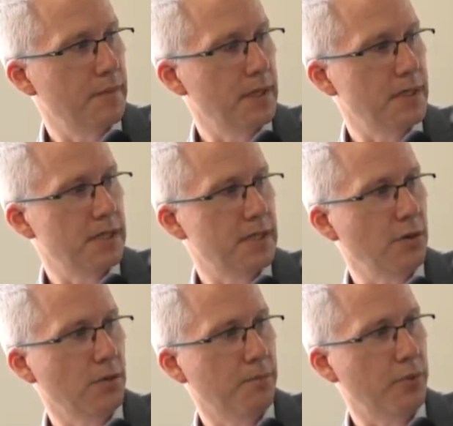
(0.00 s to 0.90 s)

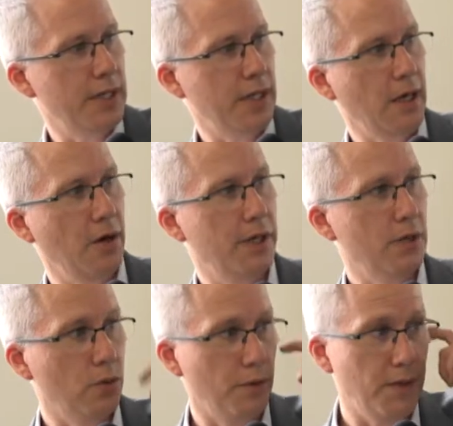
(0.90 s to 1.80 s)
still pretty low in
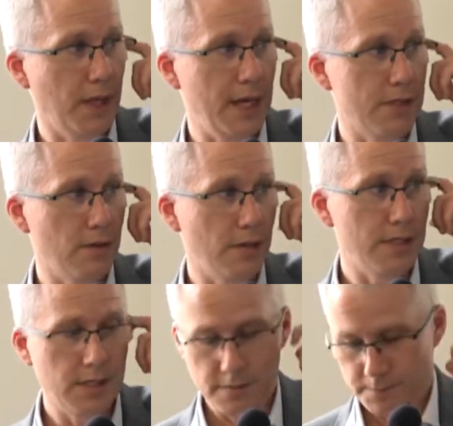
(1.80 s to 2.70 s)
all of the categories.